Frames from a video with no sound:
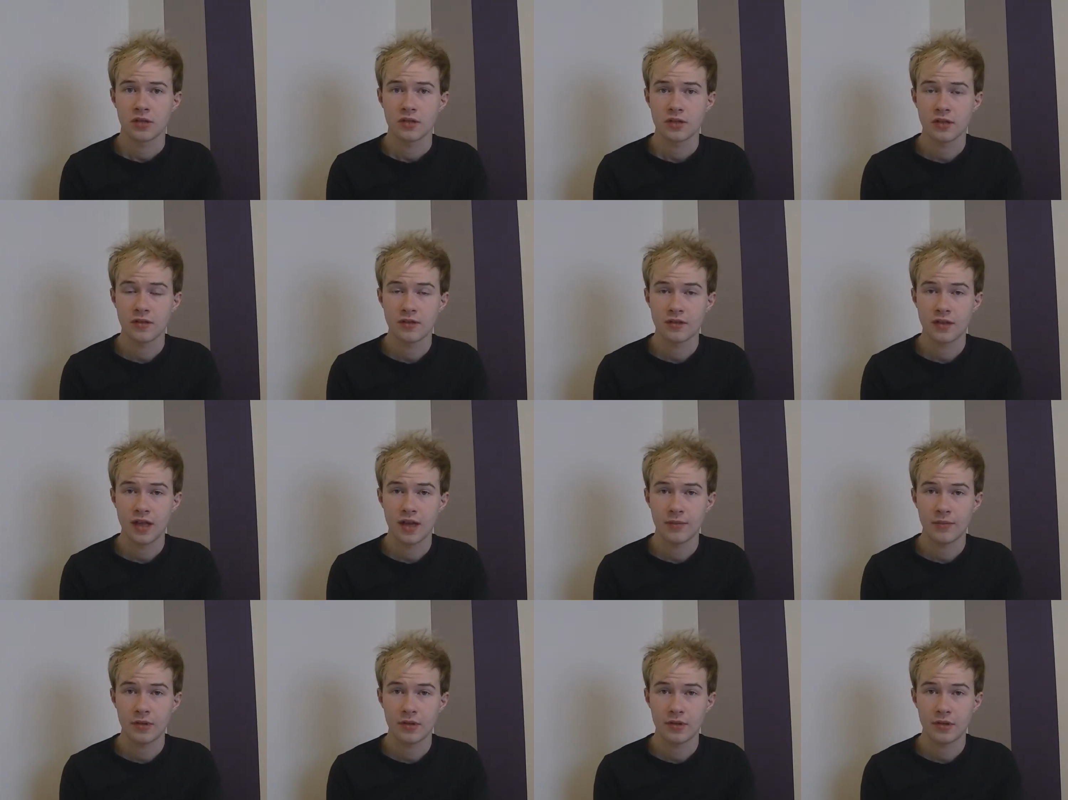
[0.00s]

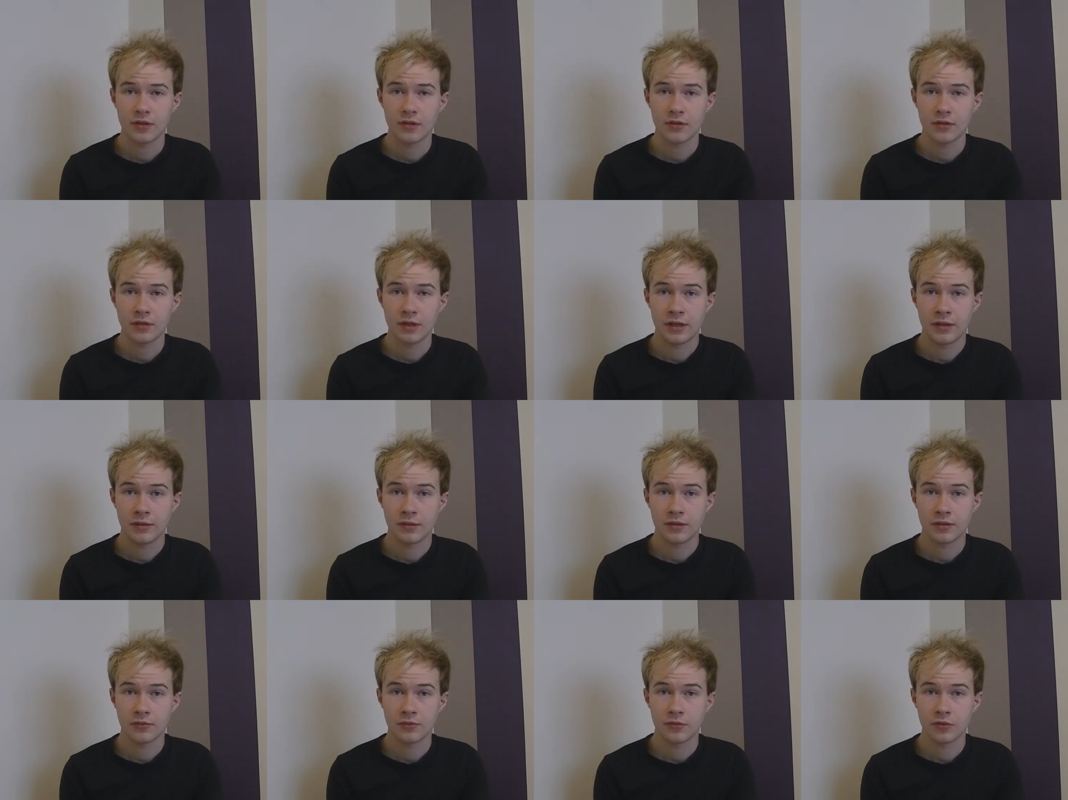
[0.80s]
Islamic
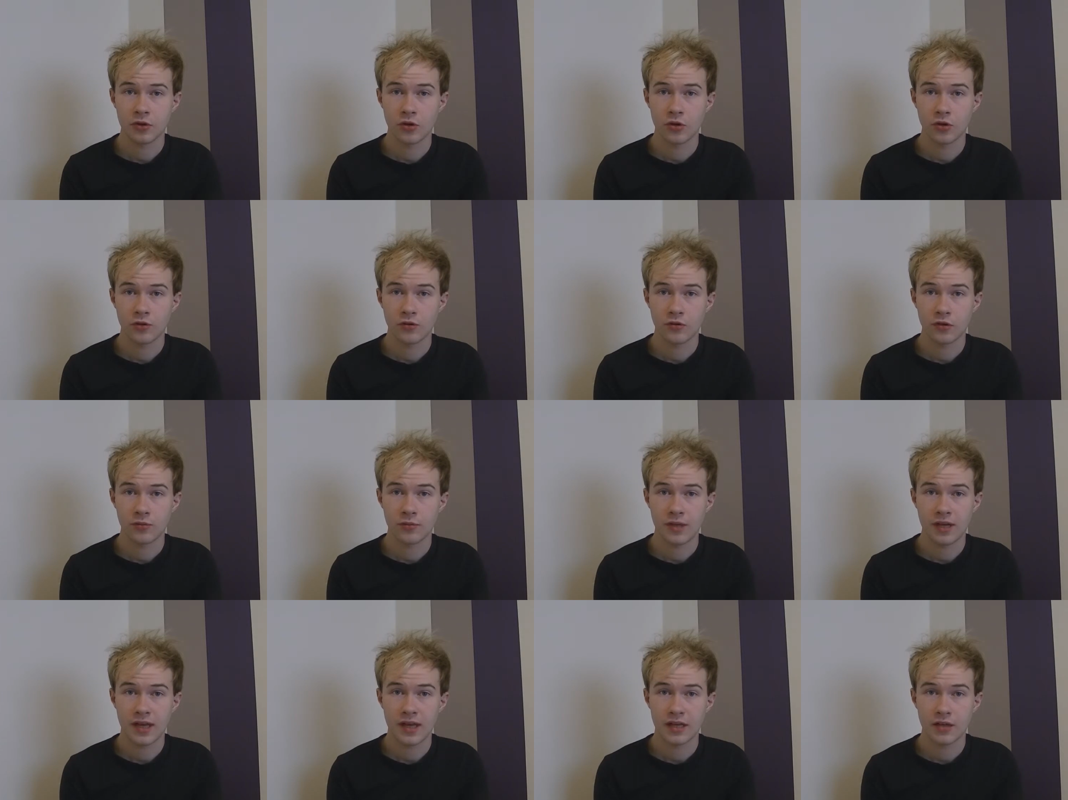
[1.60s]
talks to
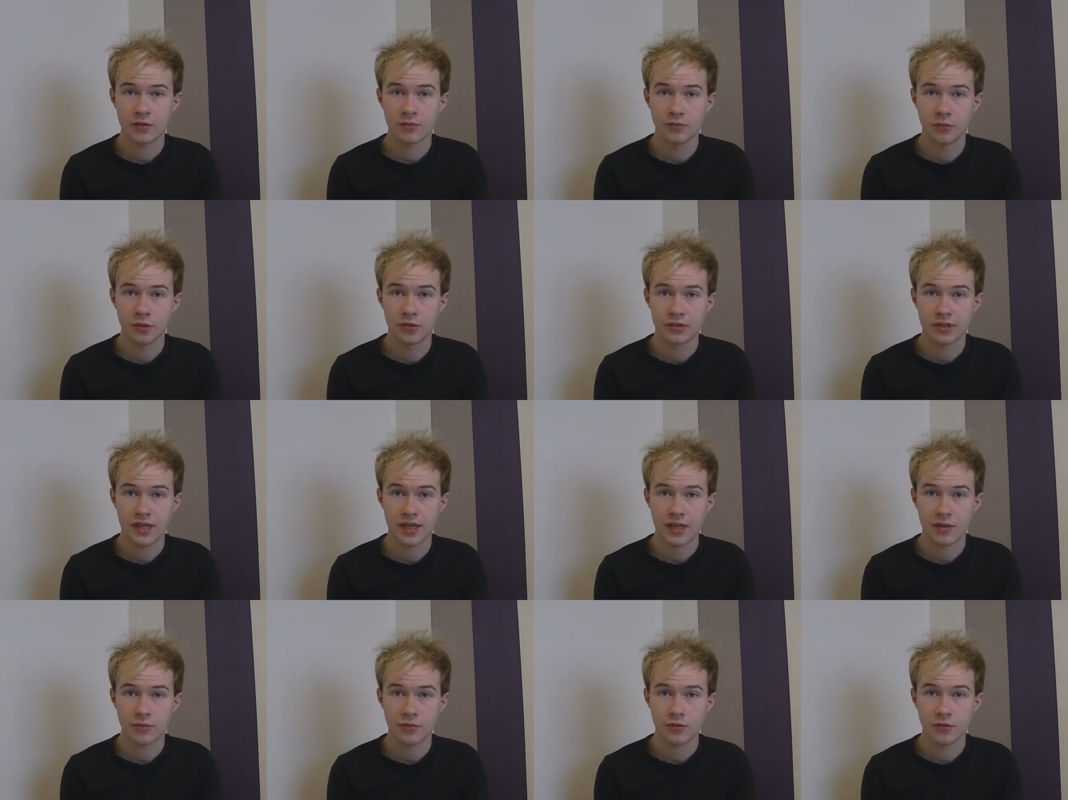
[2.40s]
be held
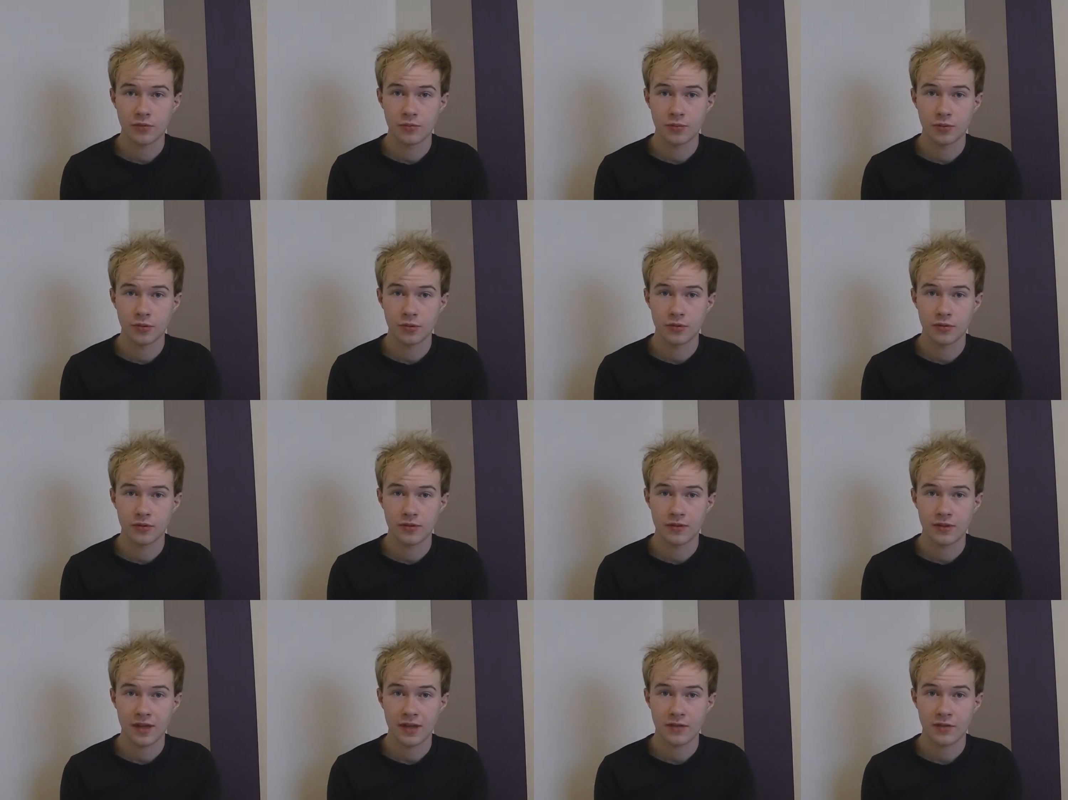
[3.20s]
Monday to
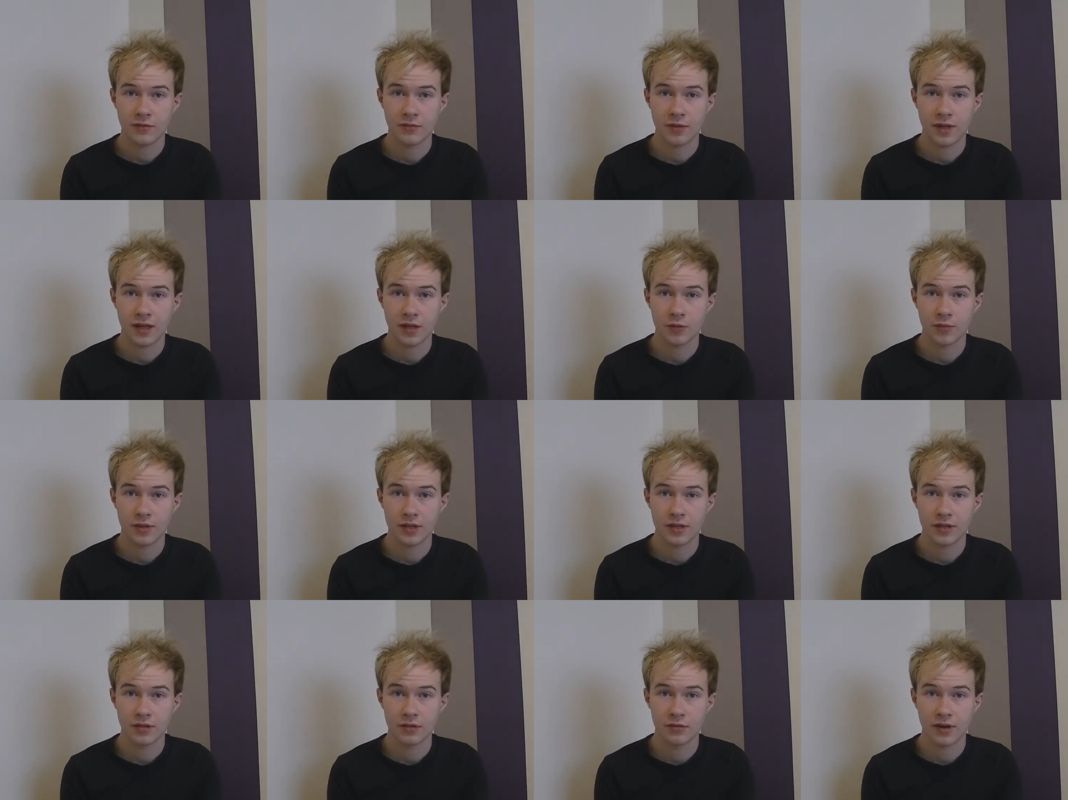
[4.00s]
process
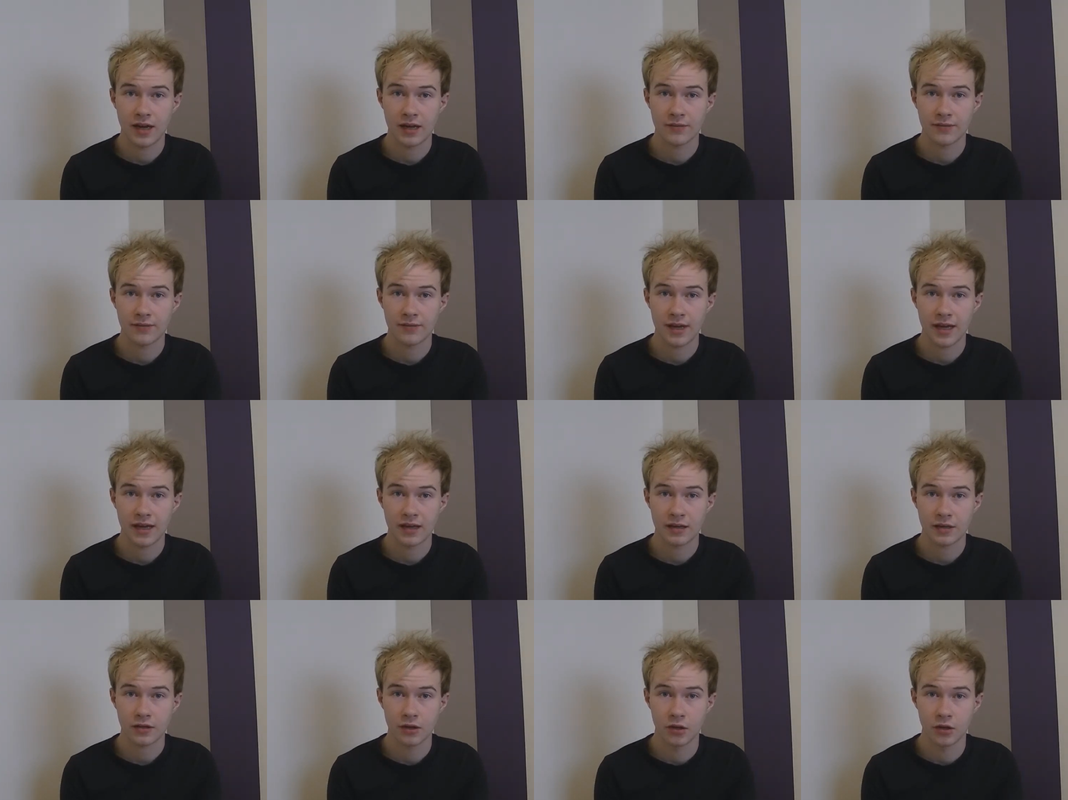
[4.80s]
helping Iraq fight
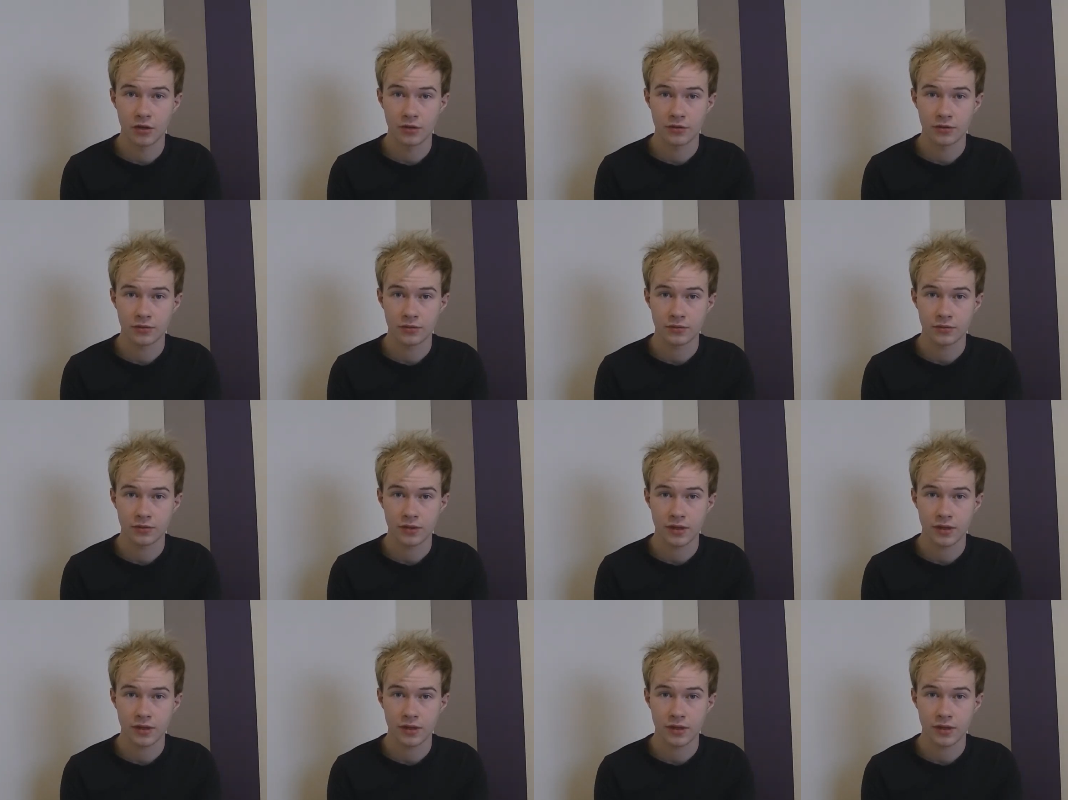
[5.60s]
on